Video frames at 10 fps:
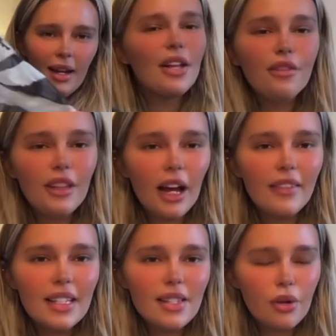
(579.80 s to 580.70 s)
So
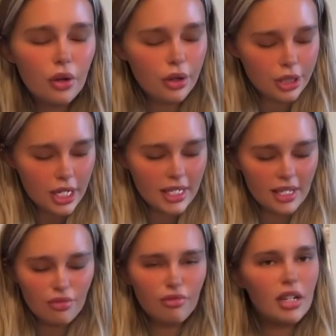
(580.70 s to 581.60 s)
flattering, so gorgeous.
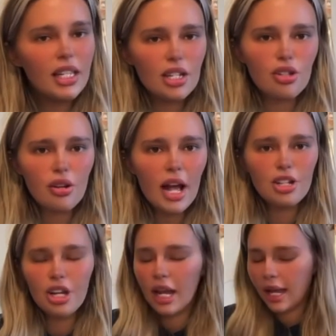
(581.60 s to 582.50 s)
It's really
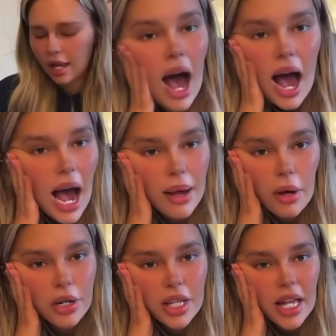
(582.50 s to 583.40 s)
stretchy.
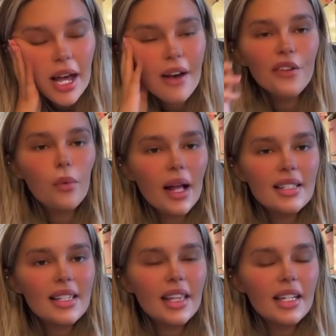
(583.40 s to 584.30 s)
I'm only there for
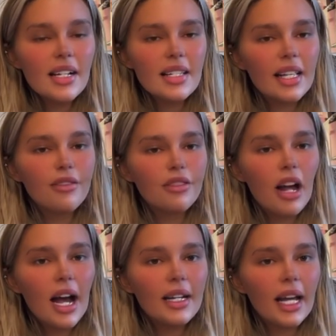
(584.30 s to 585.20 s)
Wednesday, Thursday and
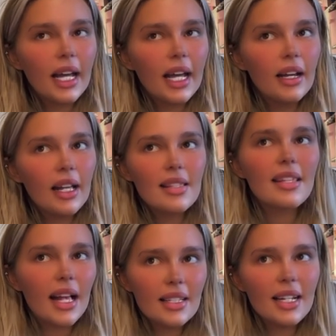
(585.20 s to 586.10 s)
Friday and
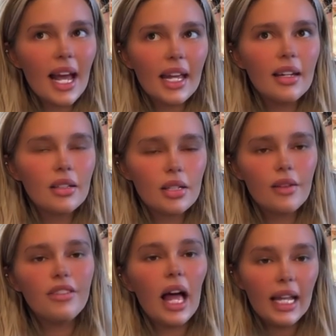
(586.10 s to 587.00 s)
Saturday
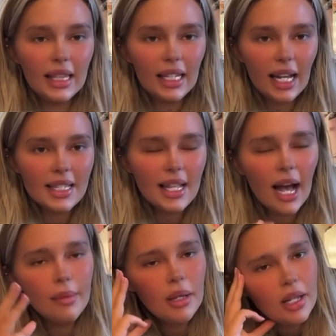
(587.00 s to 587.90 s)
because I fly in the
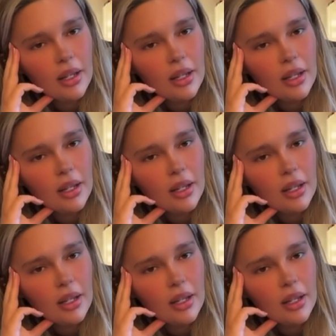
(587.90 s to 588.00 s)
nighttime.